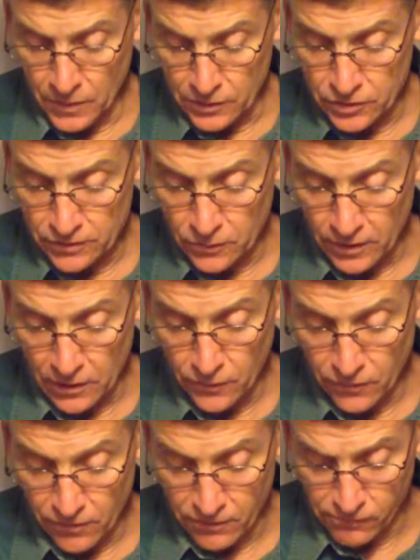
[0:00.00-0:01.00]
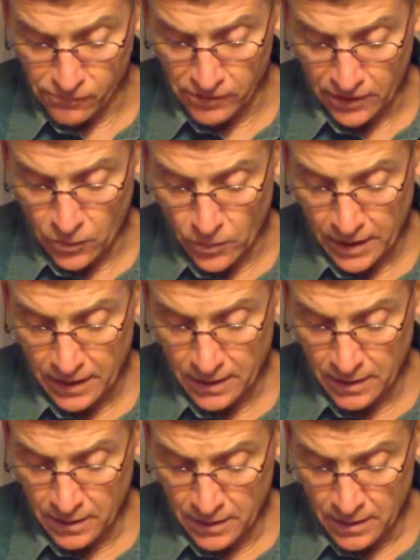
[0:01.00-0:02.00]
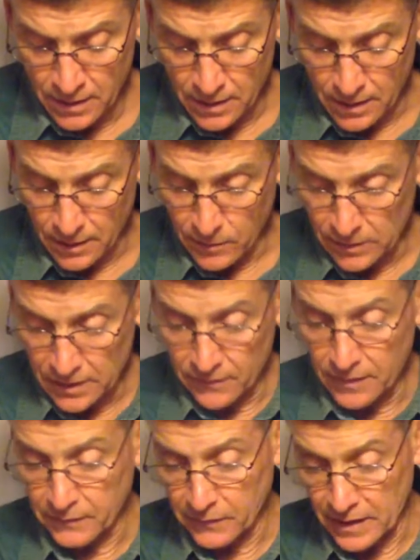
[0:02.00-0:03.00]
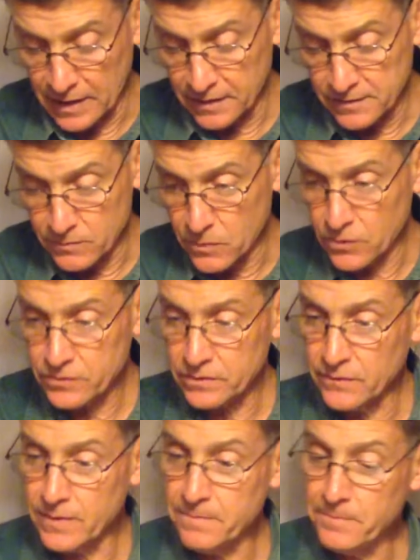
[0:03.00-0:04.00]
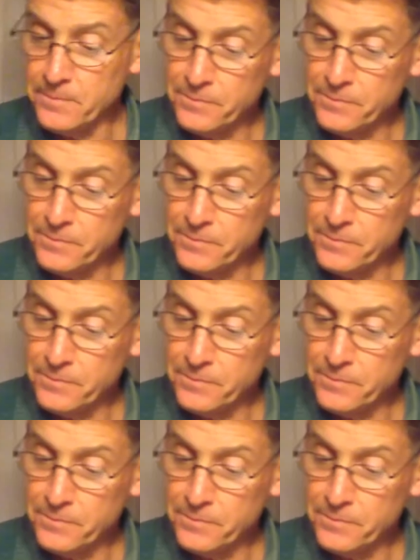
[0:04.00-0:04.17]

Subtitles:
Just going to go through really quick. I believe that is most of them.